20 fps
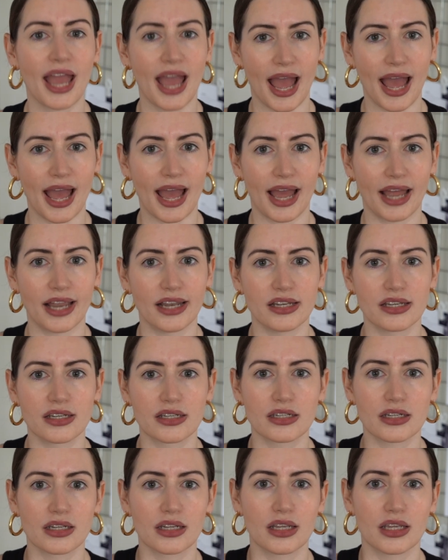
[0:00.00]
and
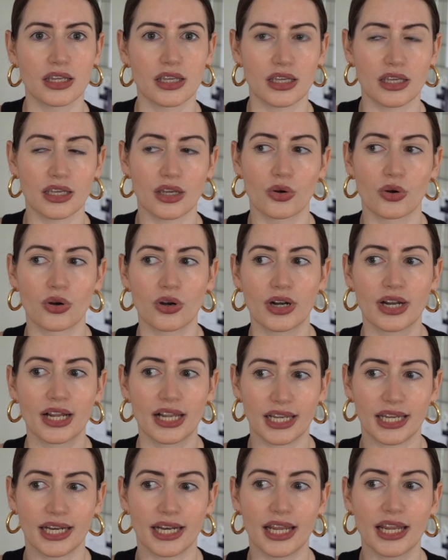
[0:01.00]
your
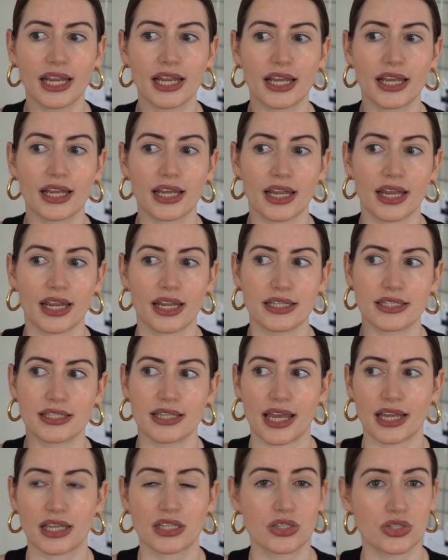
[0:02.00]
clinic is
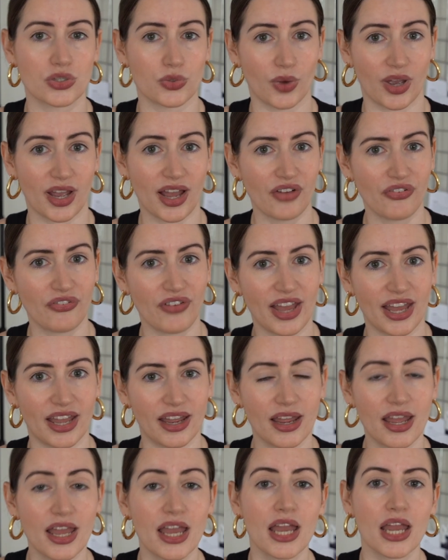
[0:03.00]
next to a cafe,
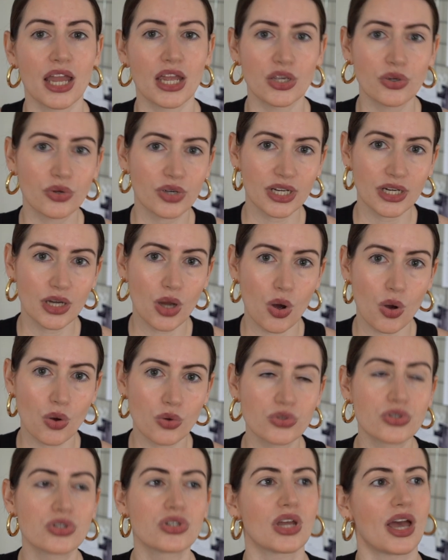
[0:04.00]
you can
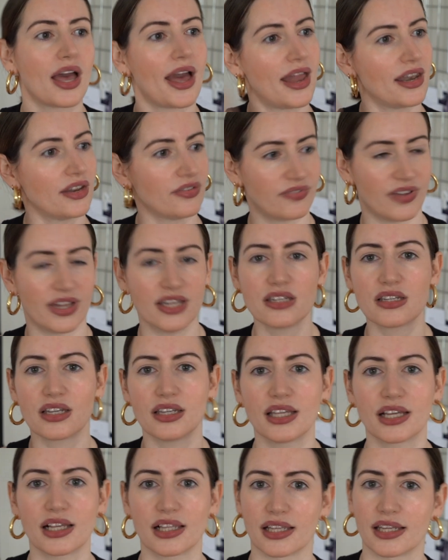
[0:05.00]
host an event at the
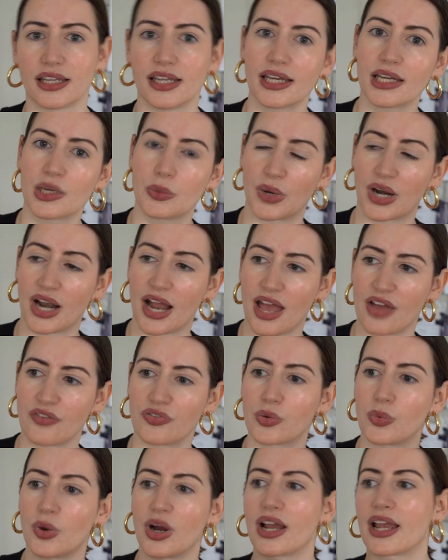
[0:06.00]
clinic where
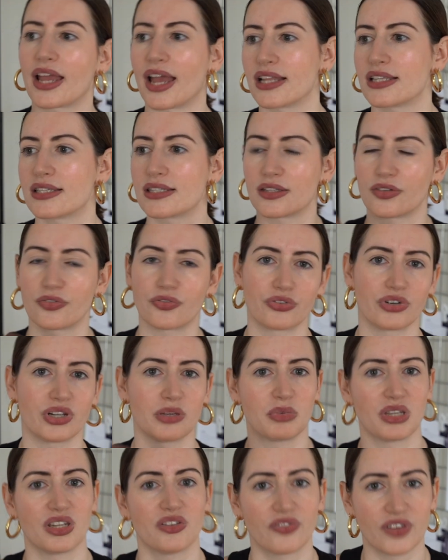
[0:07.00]
everyone gets a free
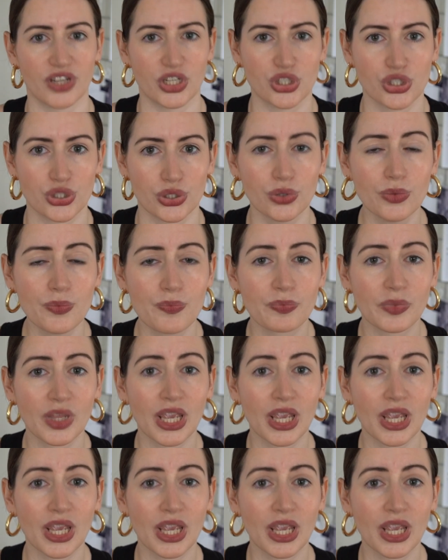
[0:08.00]
mini facial,